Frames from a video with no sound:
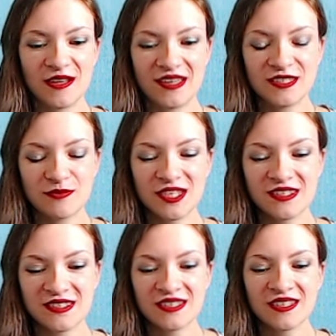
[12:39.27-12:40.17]
it
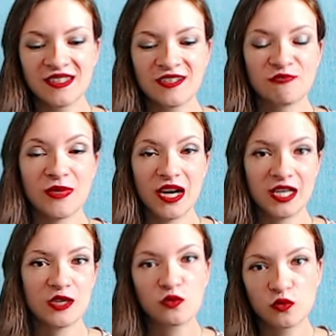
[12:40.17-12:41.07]
means
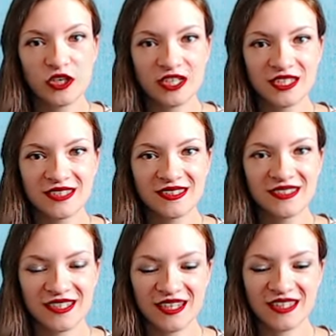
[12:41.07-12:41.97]
my word
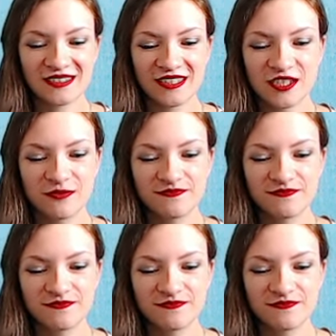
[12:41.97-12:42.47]
in English.